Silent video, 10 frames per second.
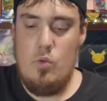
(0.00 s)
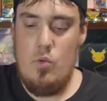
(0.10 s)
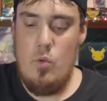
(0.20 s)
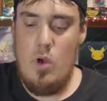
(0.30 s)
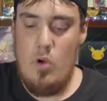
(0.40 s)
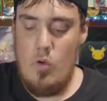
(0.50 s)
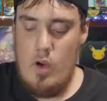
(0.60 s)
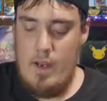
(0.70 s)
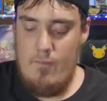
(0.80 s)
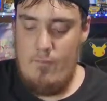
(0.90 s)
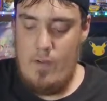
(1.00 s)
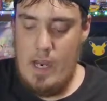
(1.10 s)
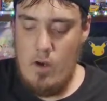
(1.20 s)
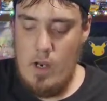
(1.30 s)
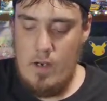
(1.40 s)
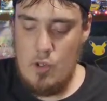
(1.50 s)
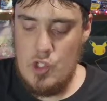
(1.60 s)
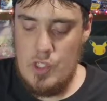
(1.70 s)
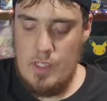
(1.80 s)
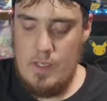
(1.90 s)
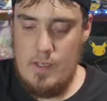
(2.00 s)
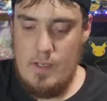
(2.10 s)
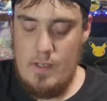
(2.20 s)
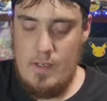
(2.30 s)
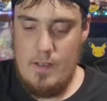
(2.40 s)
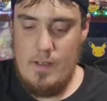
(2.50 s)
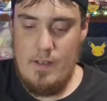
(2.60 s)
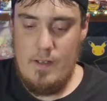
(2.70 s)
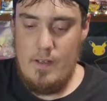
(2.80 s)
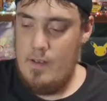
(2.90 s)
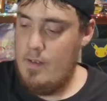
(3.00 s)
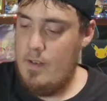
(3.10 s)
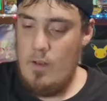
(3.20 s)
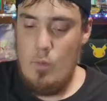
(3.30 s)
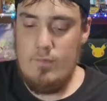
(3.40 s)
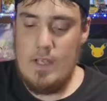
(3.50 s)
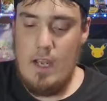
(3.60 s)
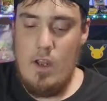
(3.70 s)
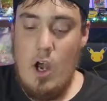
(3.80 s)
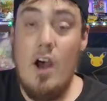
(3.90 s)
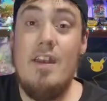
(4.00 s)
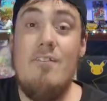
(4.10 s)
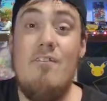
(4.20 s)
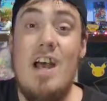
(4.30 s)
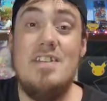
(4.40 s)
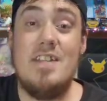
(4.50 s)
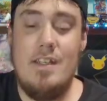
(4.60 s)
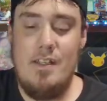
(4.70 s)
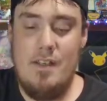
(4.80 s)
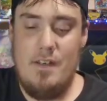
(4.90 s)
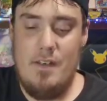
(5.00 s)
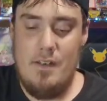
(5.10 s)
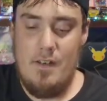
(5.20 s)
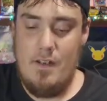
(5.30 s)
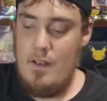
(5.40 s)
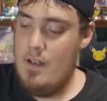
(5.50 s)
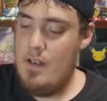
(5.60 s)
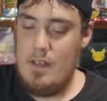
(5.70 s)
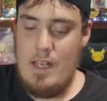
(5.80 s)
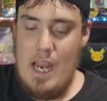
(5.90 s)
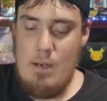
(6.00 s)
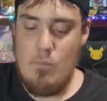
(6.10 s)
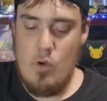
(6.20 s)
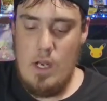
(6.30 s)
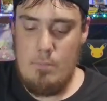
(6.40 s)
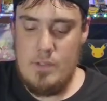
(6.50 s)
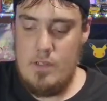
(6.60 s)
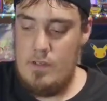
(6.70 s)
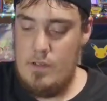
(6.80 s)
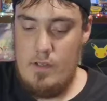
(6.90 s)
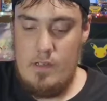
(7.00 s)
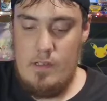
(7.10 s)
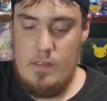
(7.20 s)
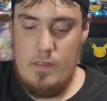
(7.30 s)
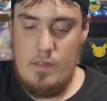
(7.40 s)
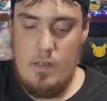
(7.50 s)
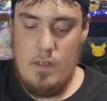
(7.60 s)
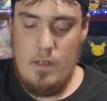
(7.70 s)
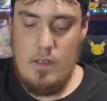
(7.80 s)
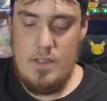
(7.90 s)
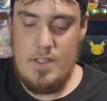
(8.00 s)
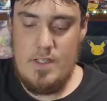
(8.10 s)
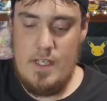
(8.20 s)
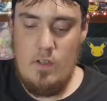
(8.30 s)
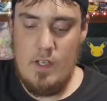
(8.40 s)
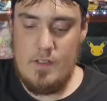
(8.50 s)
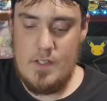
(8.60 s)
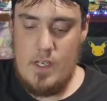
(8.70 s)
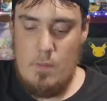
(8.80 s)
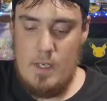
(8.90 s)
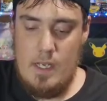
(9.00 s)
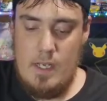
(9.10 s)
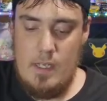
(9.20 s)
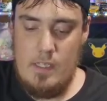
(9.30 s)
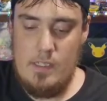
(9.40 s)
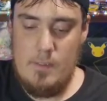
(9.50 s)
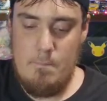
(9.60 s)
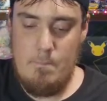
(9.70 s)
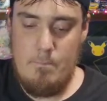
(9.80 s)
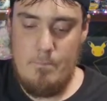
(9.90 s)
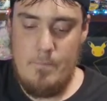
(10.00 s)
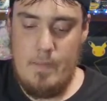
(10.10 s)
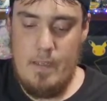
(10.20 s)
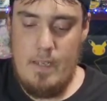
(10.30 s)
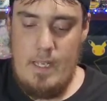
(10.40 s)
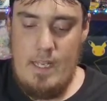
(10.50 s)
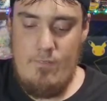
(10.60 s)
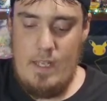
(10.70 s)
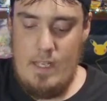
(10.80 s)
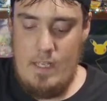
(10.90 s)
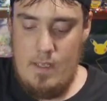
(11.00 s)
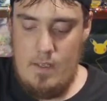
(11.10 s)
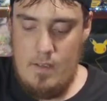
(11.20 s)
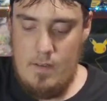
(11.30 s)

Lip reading: Ooh, all right, Fire Energy. We've got Unpheasant, Camerupt, Steelix coming on in, Eevee,